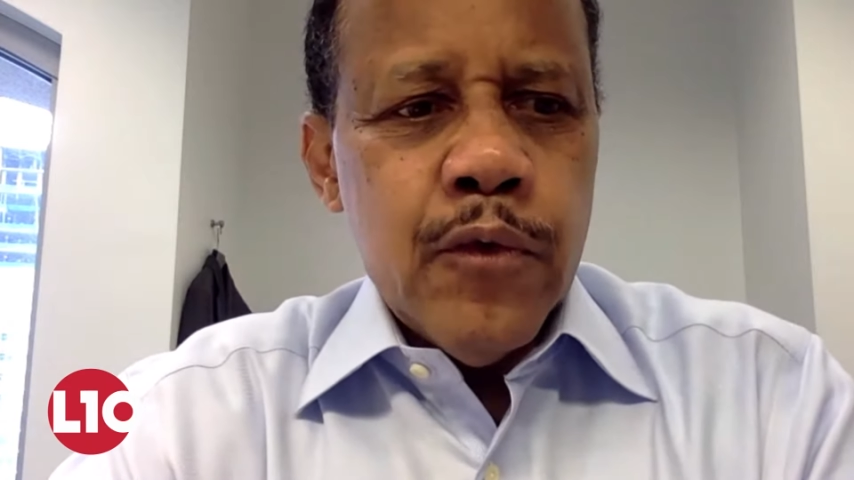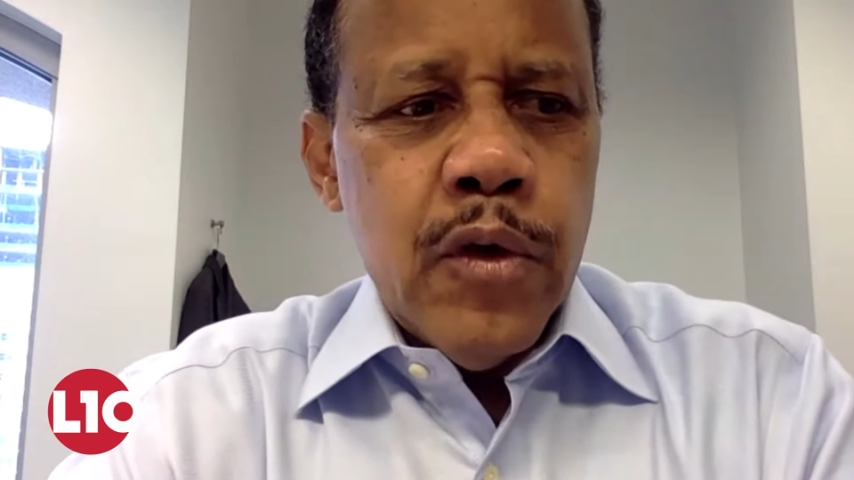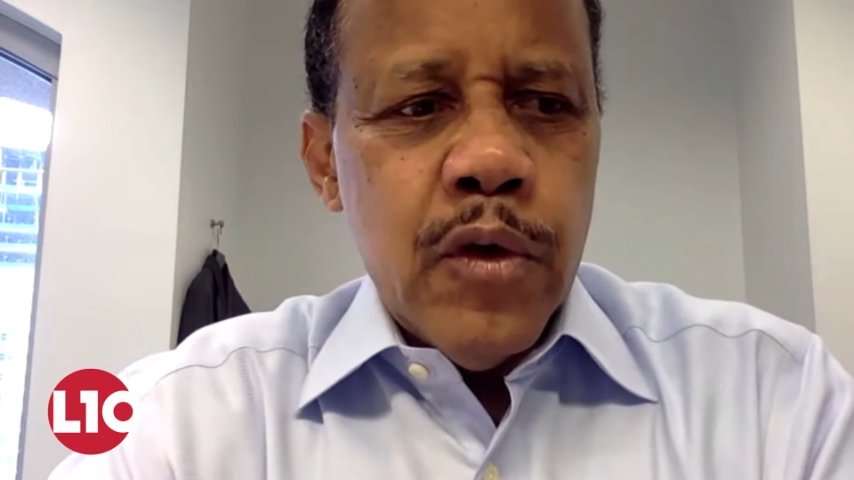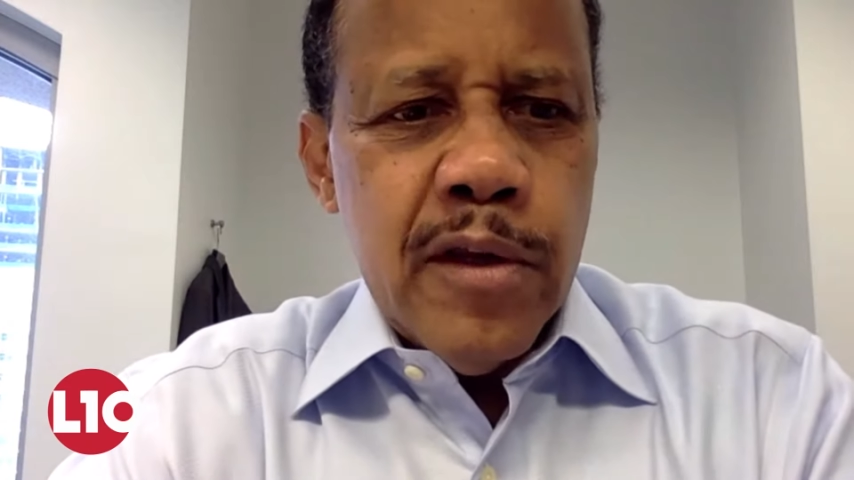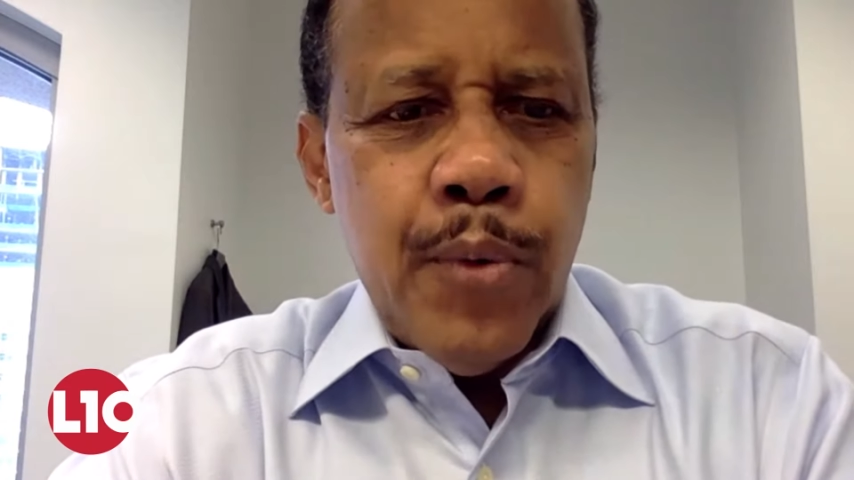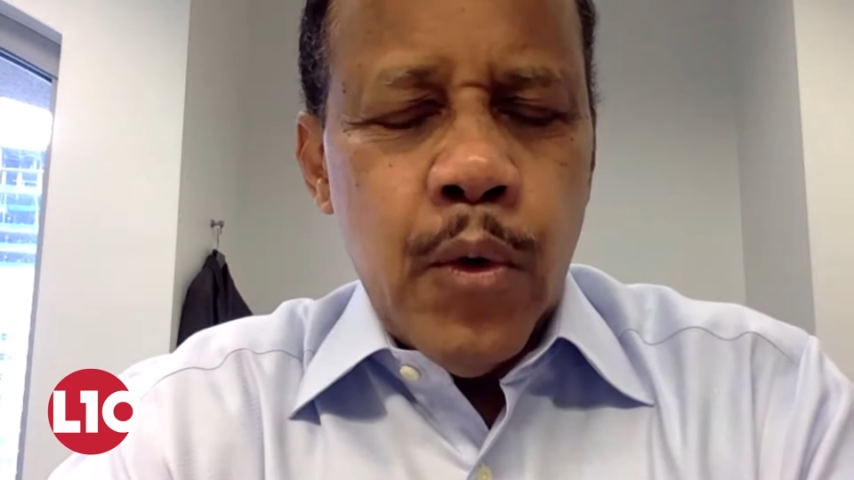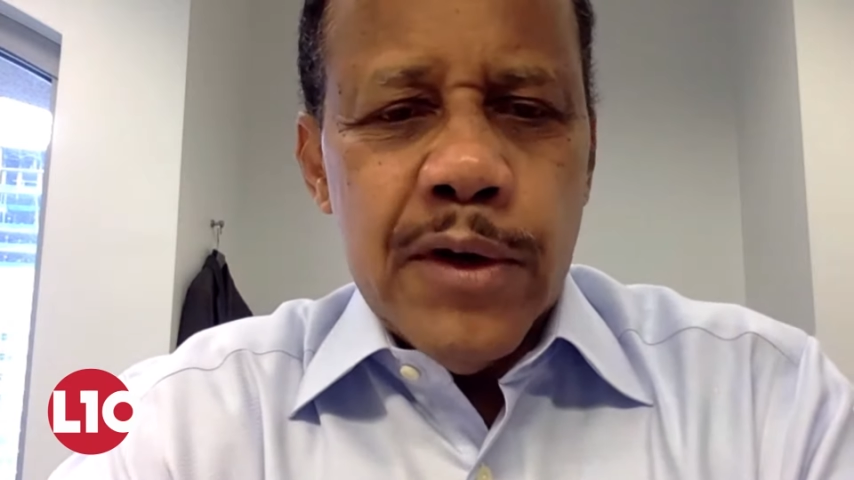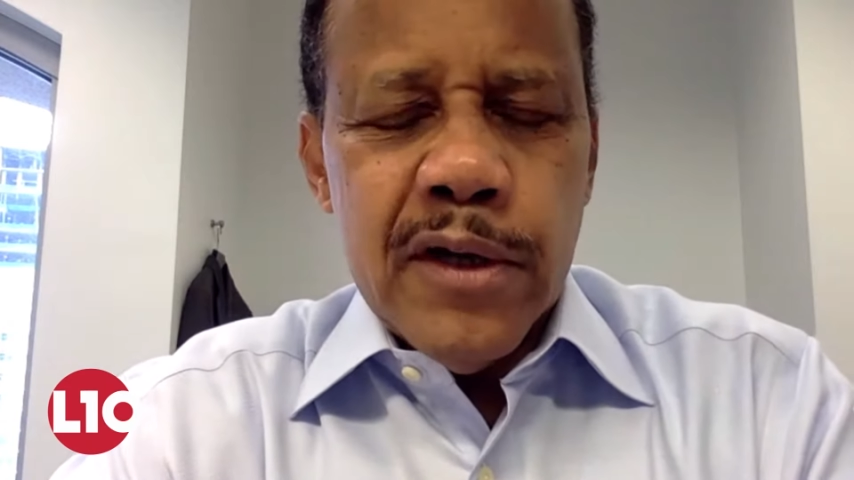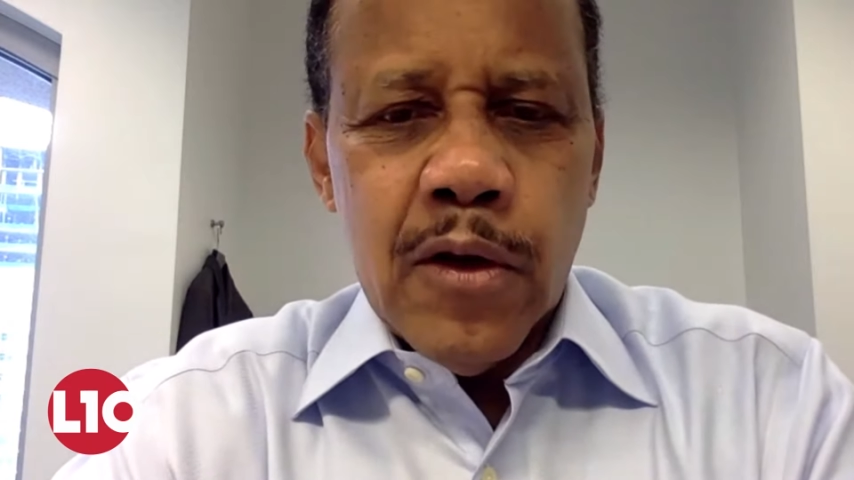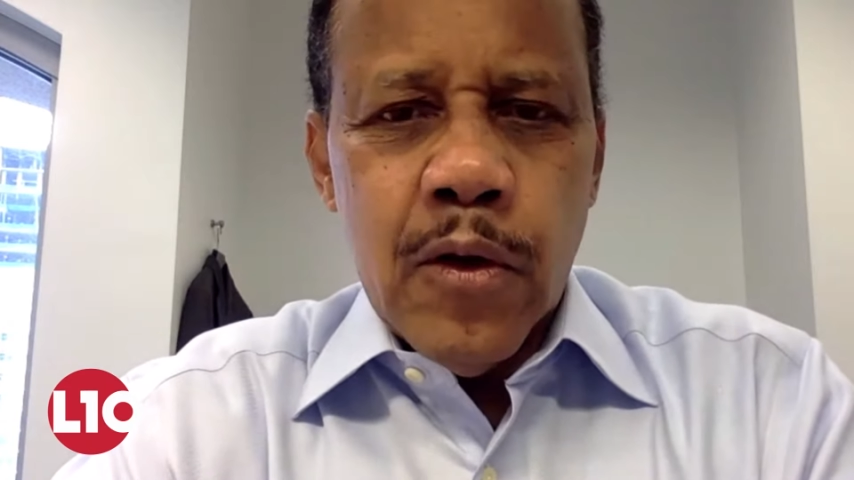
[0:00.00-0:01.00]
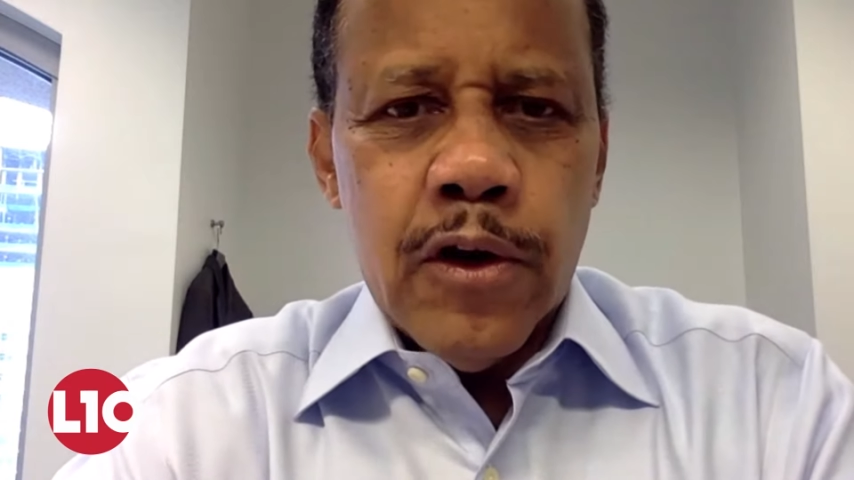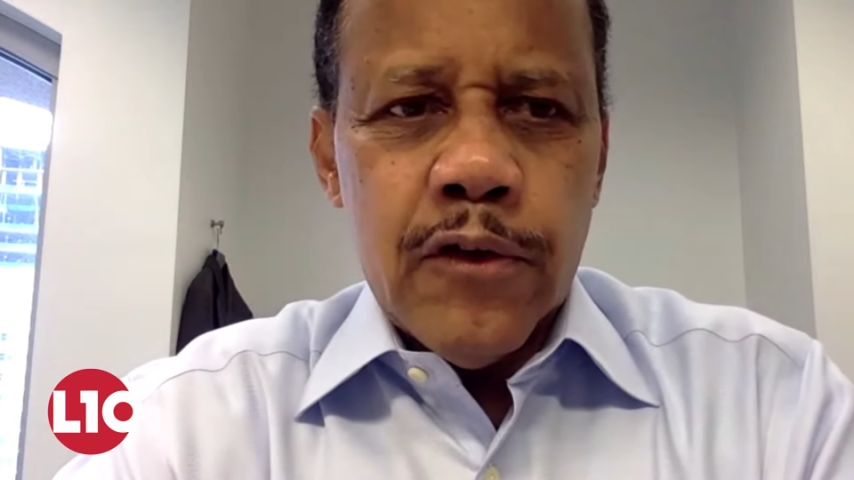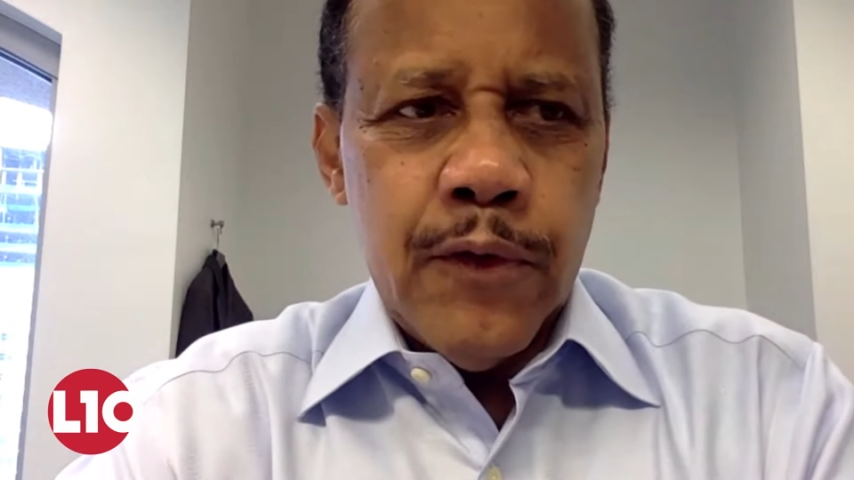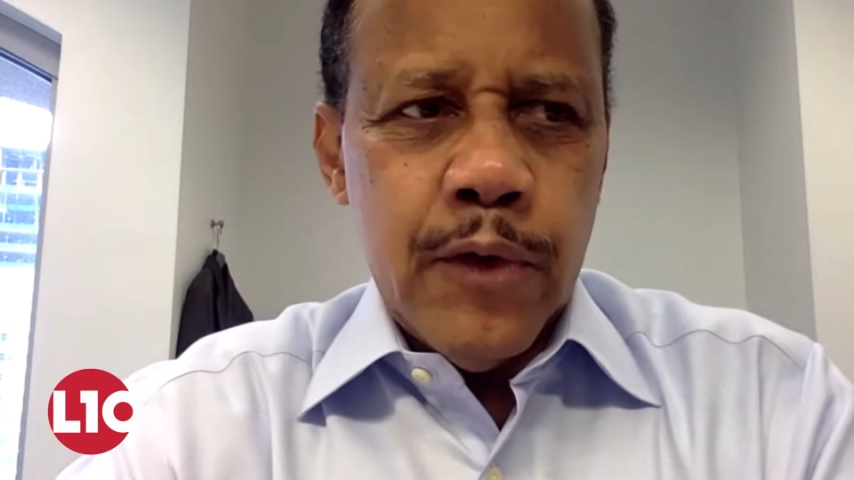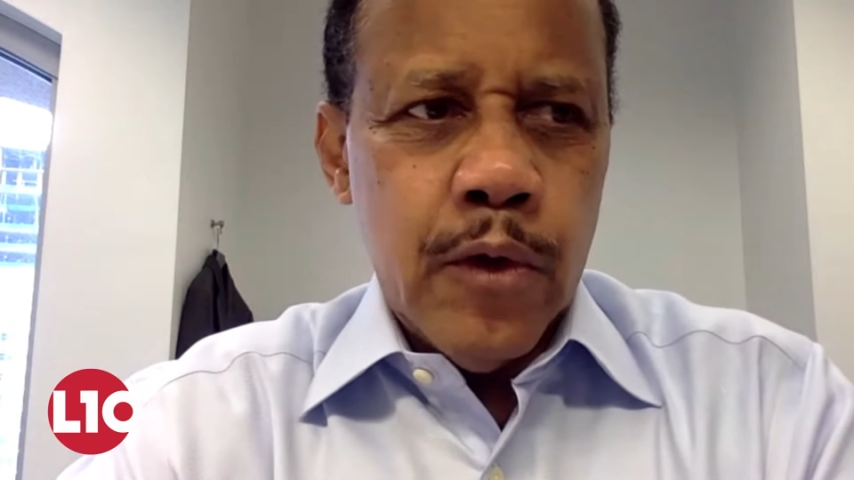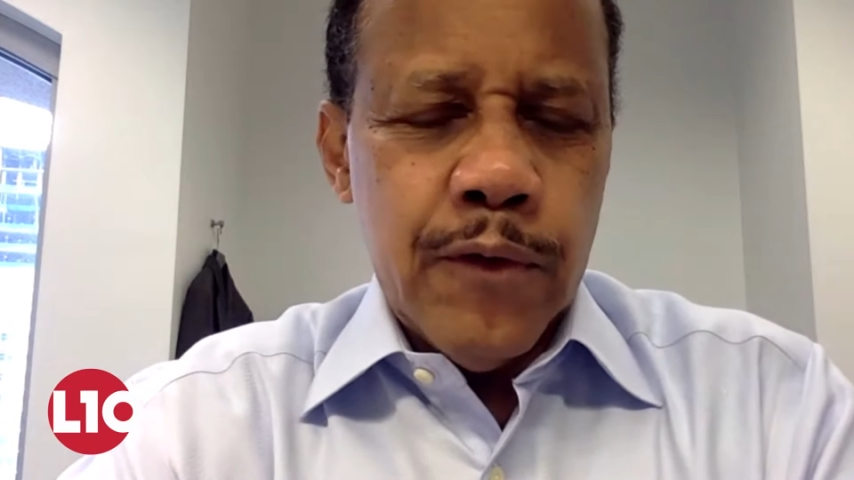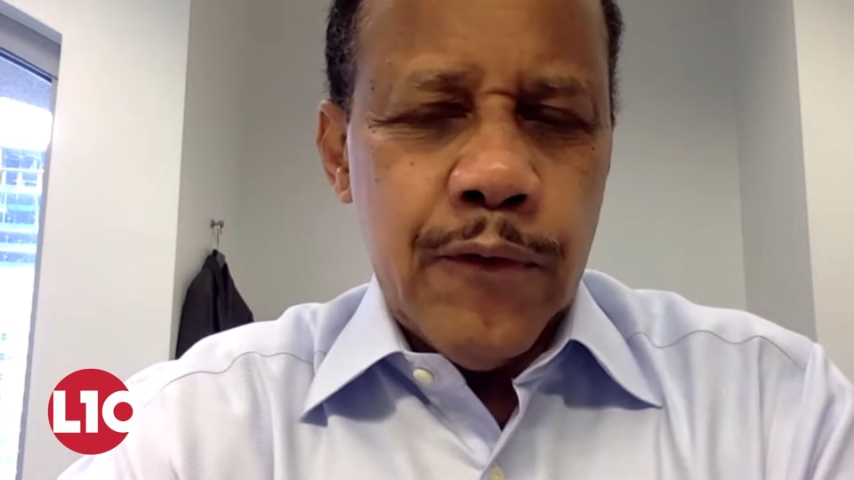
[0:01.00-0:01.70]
It's really important that Lawrenceville